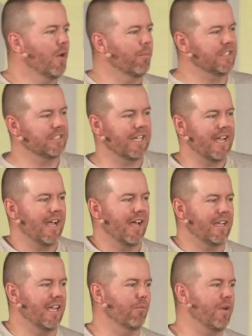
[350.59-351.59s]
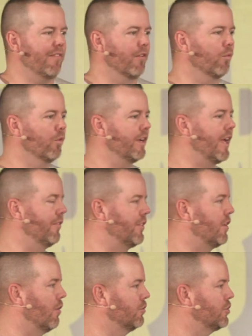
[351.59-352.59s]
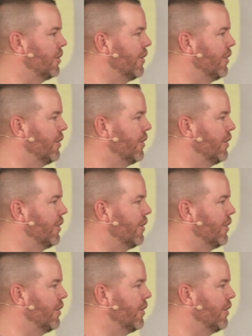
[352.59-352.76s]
But today, again, we have a really healthy culture